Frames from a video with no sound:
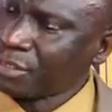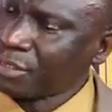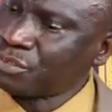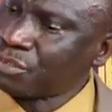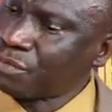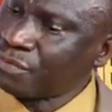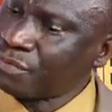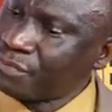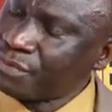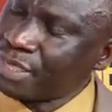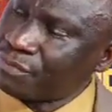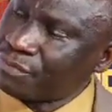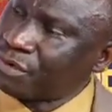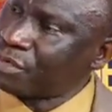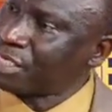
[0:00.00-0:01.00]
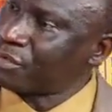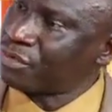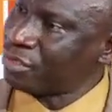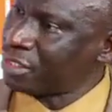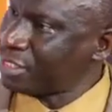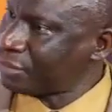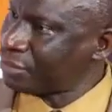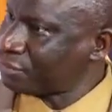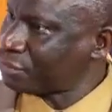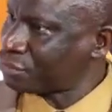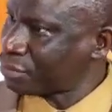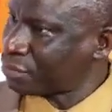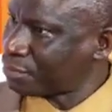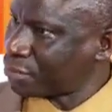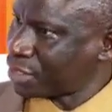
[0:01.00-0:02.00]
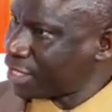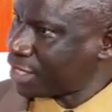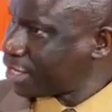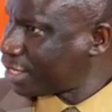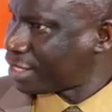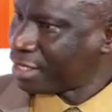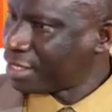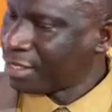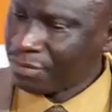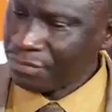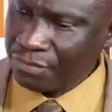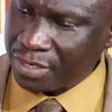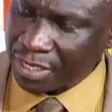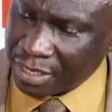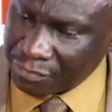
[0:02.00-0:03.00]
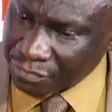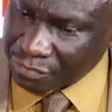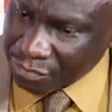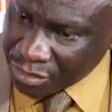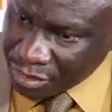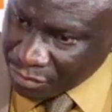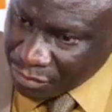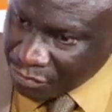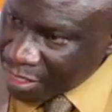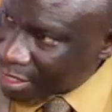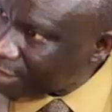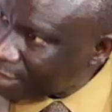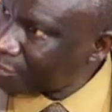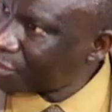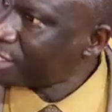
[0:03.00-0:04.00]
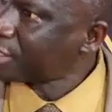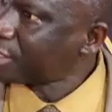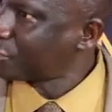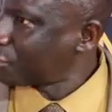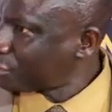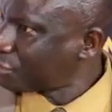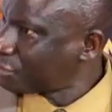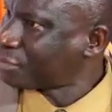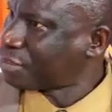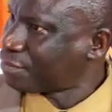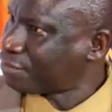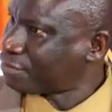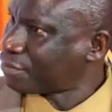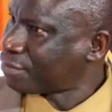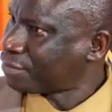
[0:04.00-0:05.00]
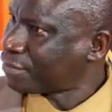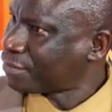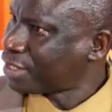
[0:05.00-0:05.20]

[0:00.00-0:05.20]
So we were working on this food support. Again, we have to see where the money is going to come from.